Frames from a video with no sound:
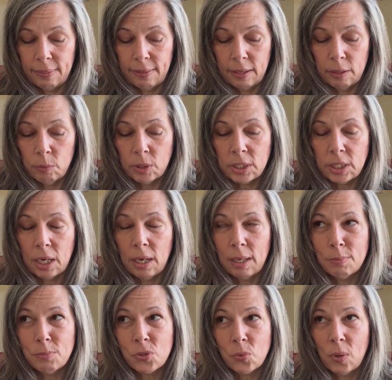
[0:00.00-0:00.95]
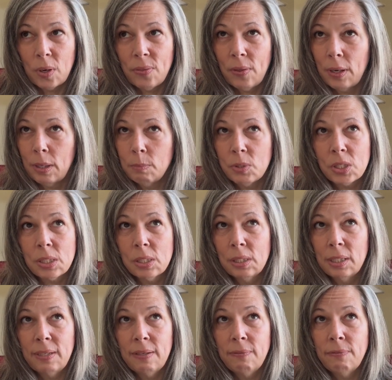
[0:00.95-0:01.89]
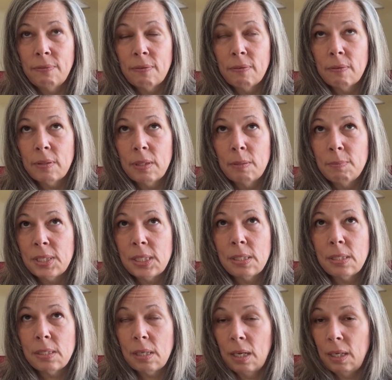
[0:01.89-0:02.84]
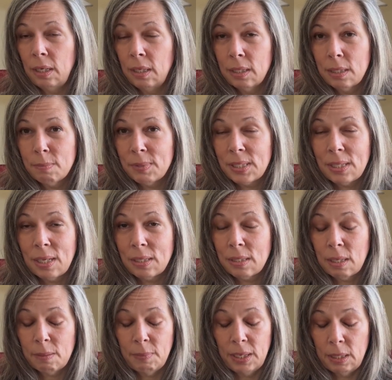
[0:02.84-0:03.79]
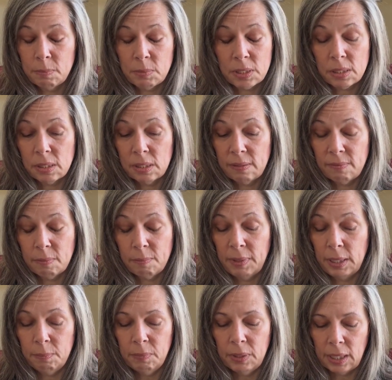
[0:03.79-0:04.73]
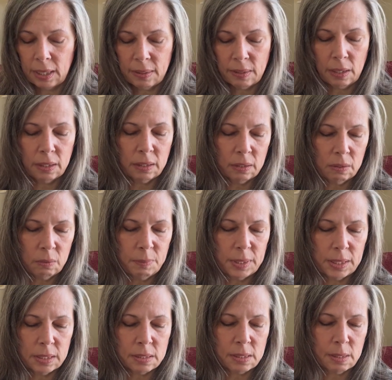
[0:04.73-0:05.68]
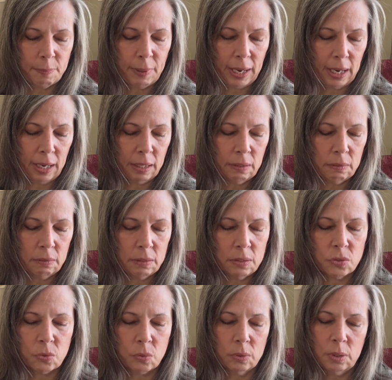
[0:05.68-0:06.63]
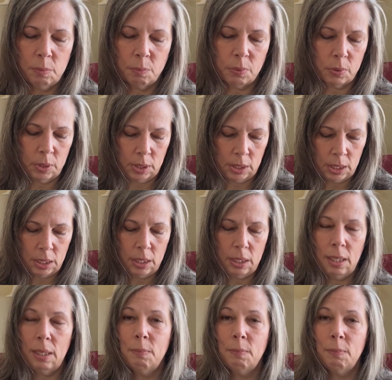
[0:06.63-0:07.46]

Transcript: There were times where I thought I'm just going to leave any of the mistakes I made, I'm just going to leave them in. But I thought, no, because the pattern is really pretty.